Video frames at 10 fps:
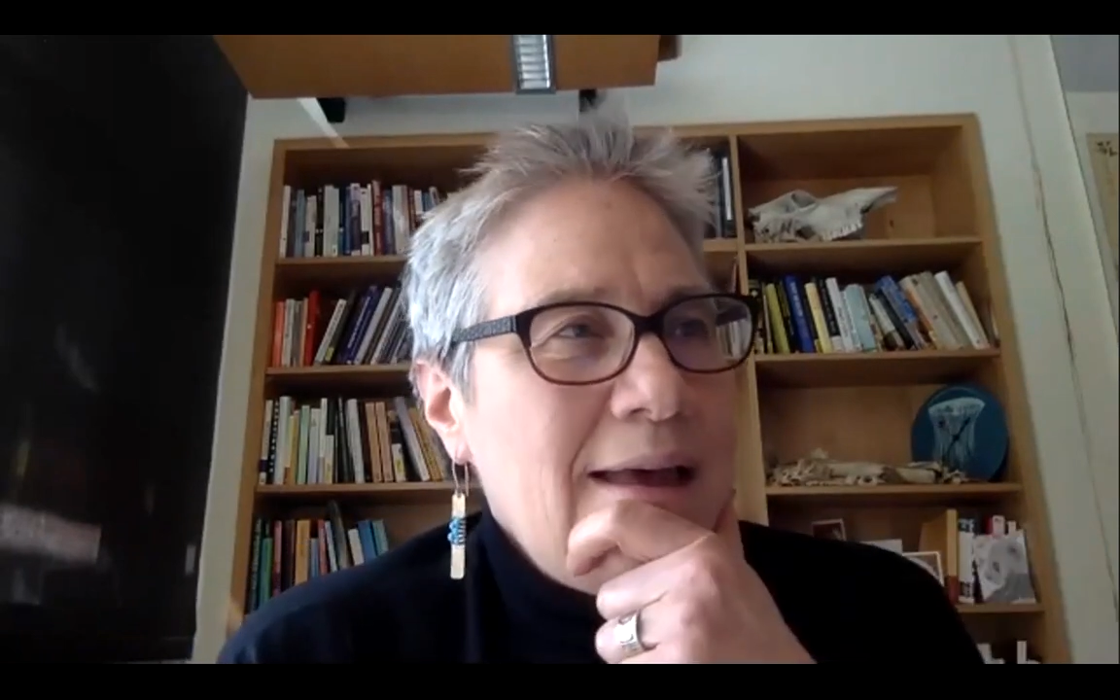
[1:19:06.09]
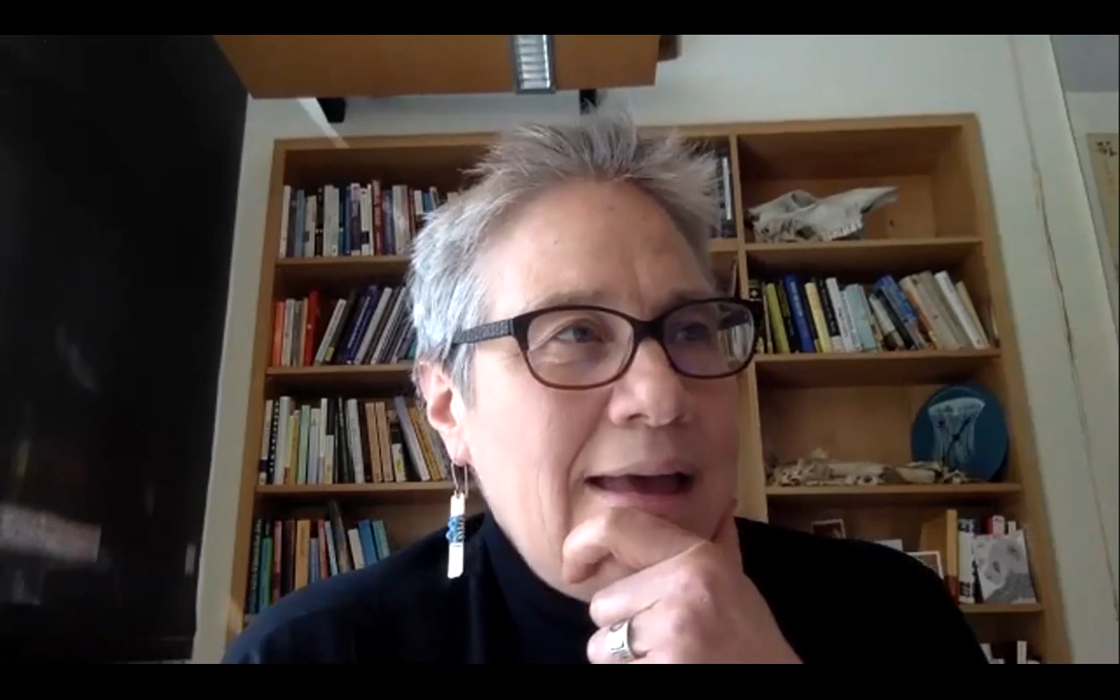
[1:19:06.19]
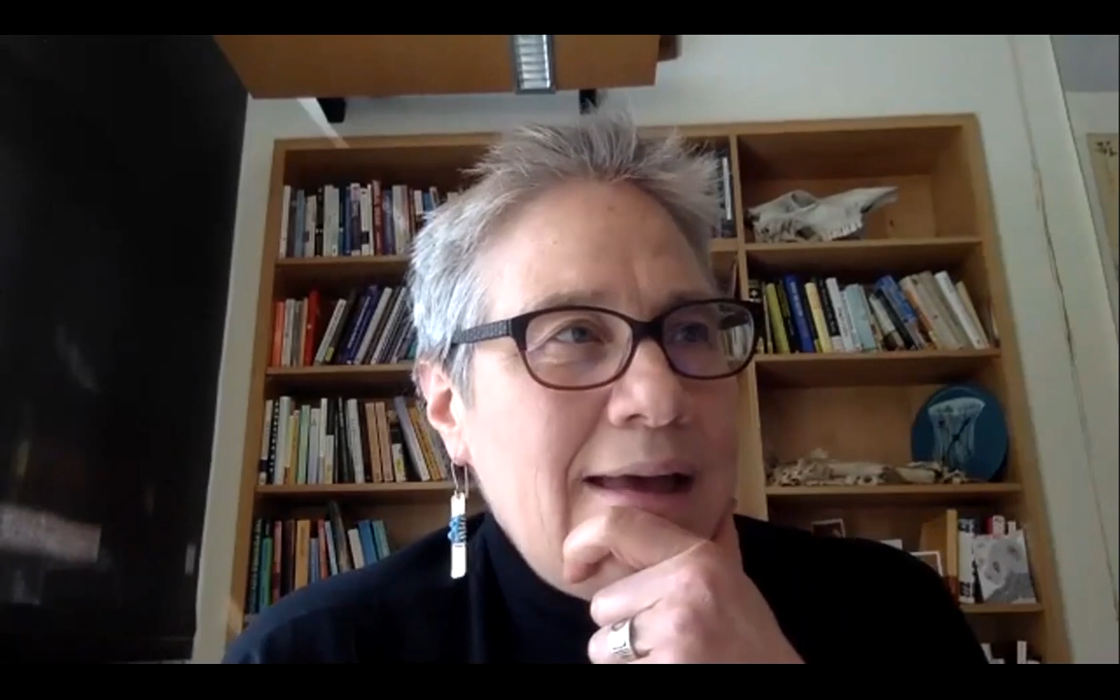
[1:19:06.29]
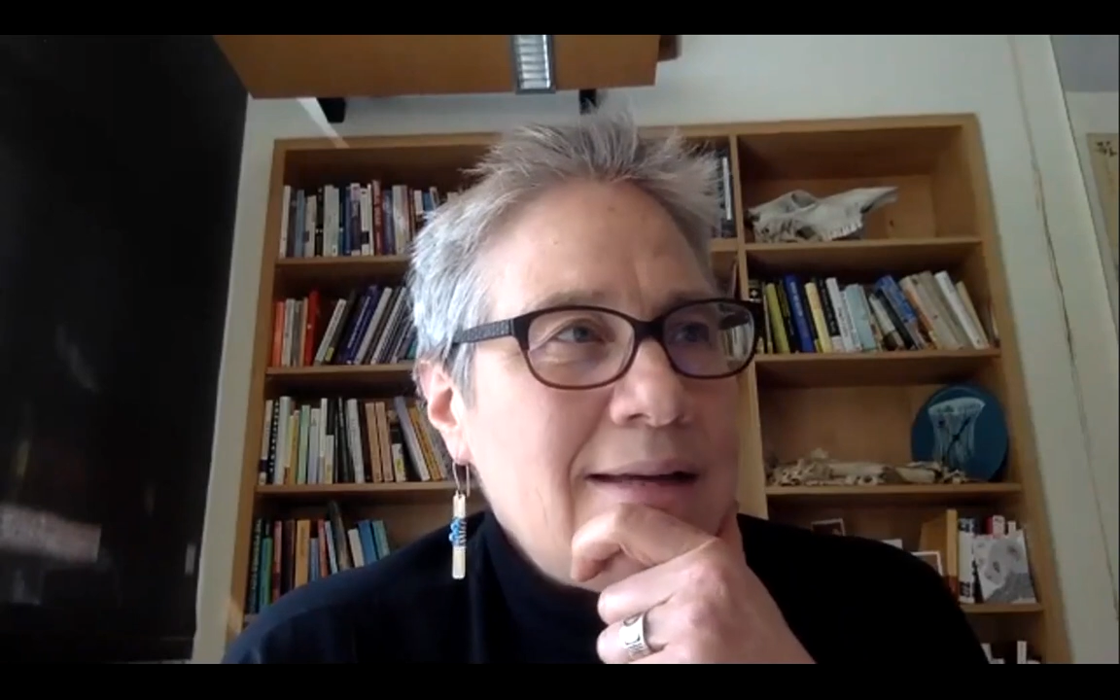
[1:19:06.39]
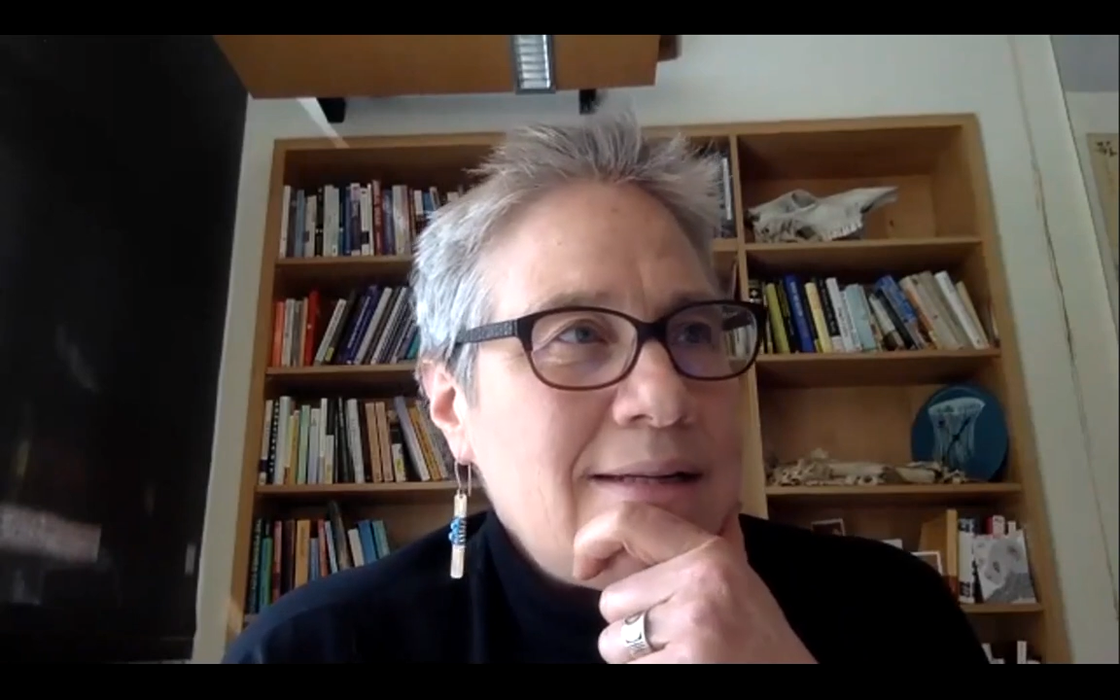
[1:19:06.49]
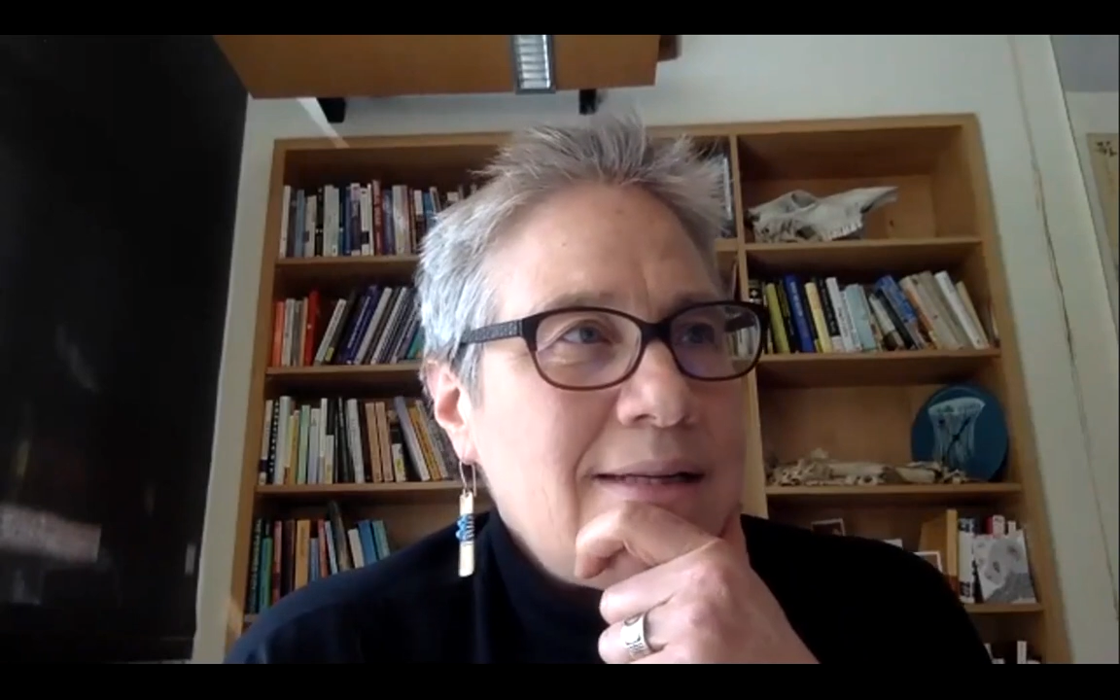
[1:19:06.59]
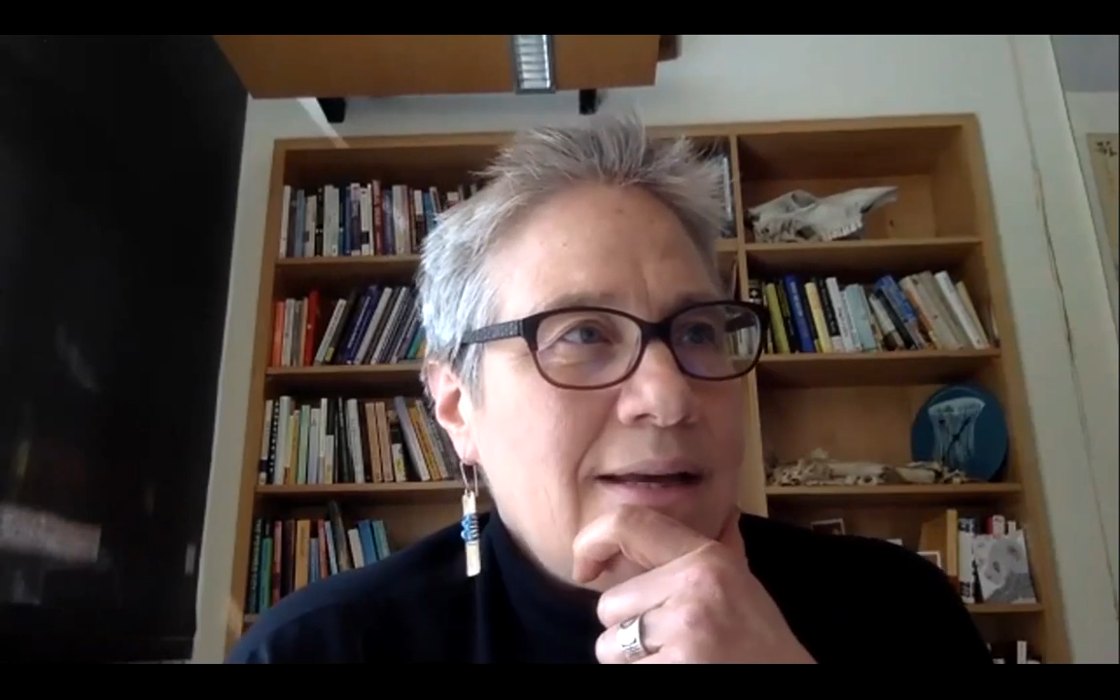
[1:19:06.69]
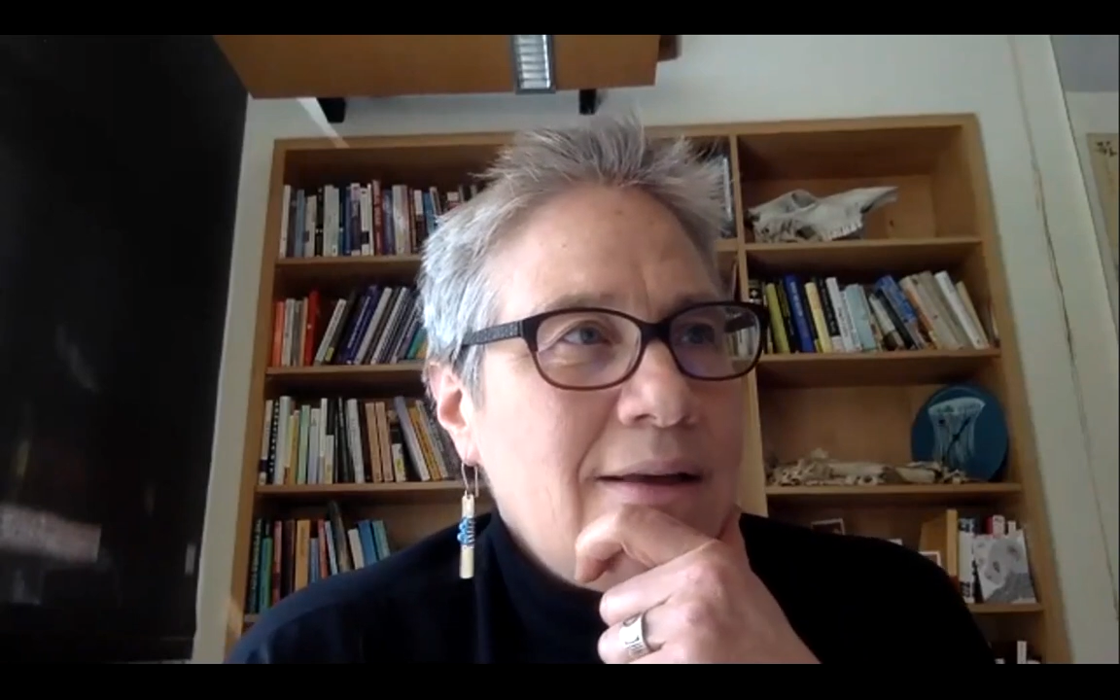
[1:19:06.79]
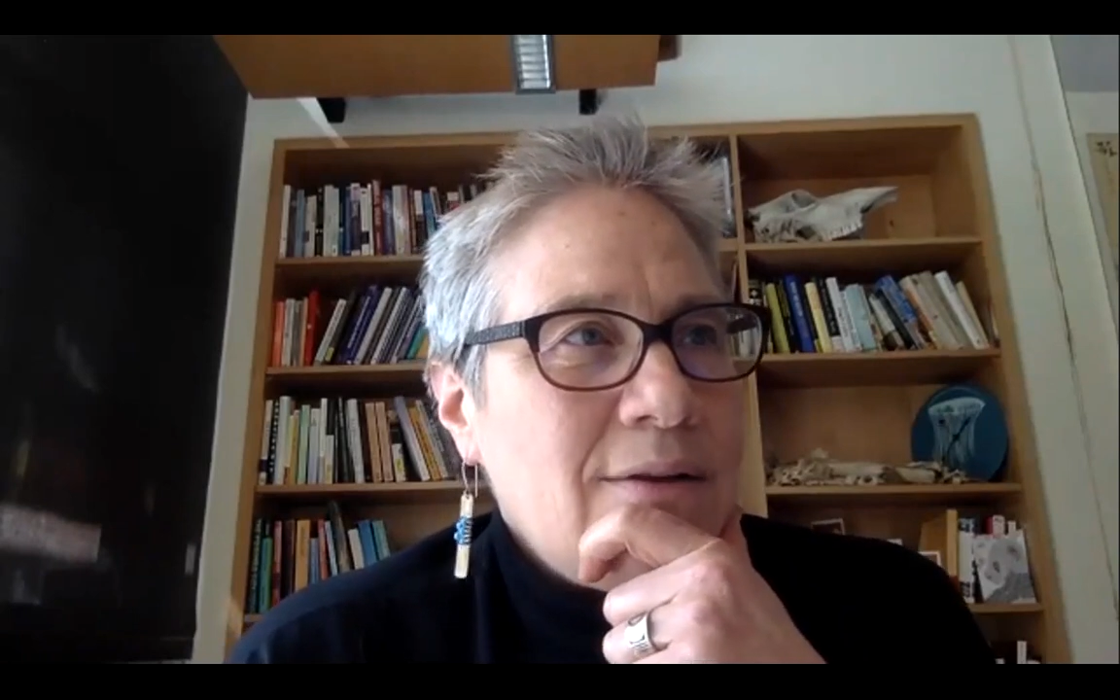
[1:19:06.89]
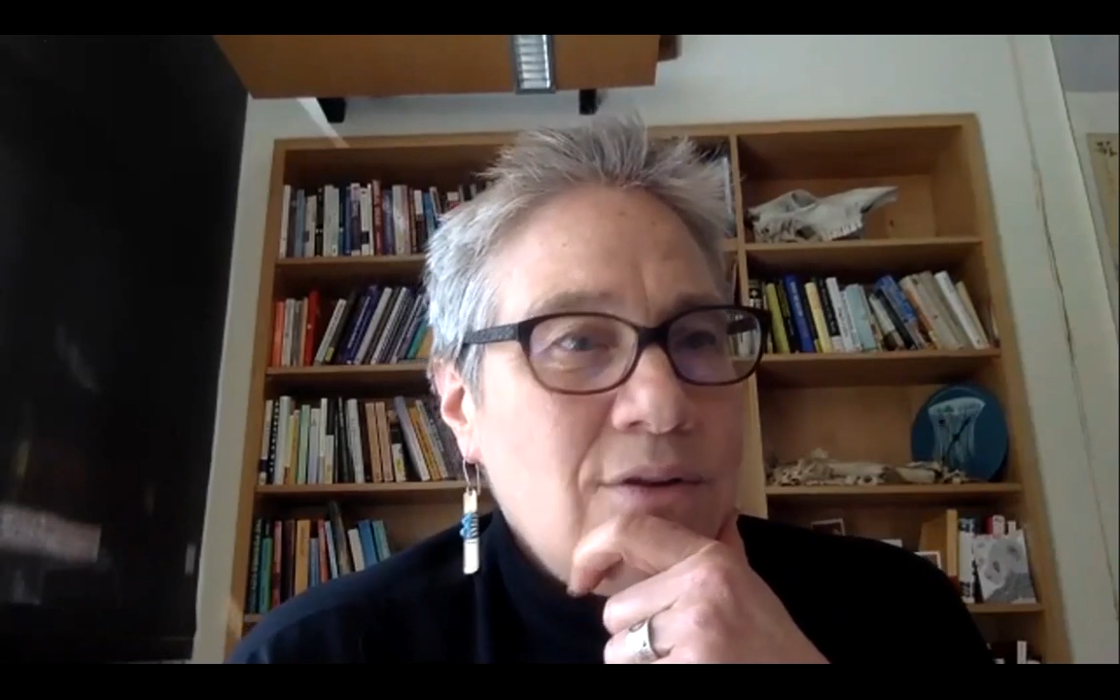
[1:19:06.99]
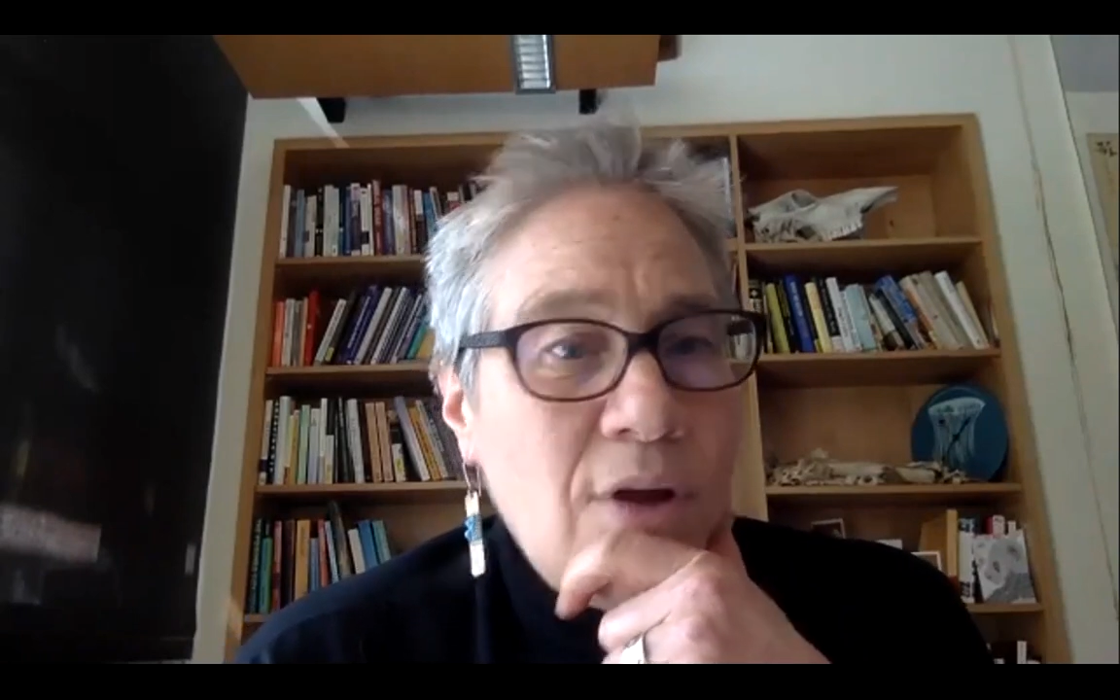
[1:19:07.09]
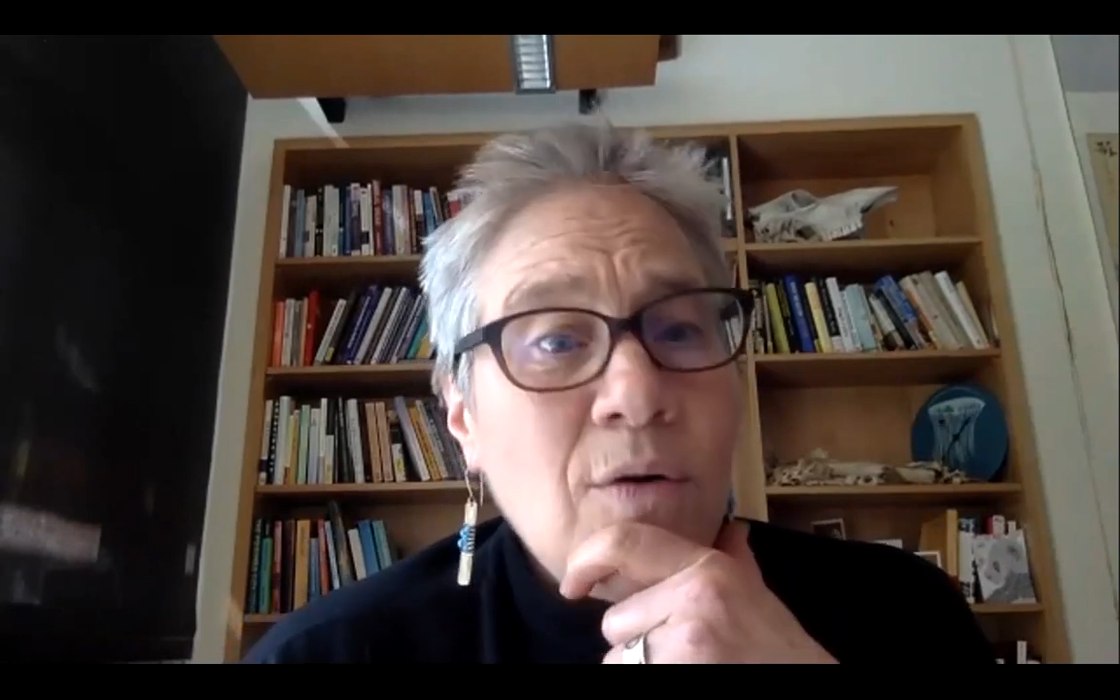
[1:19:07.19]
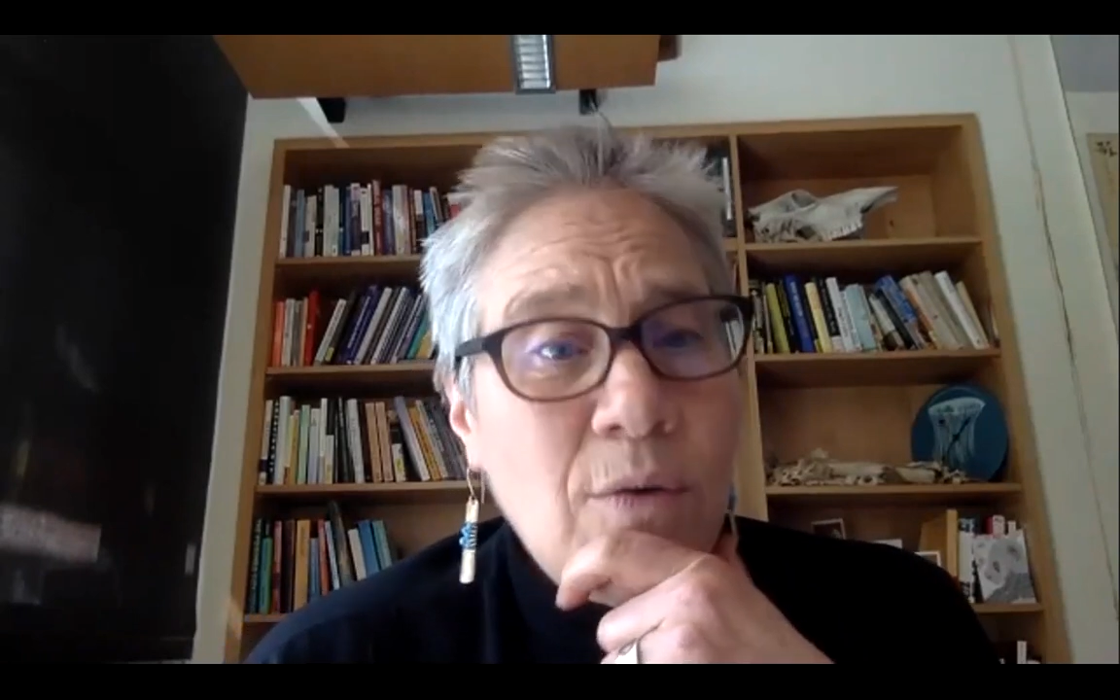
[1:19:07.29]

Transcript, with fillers: and no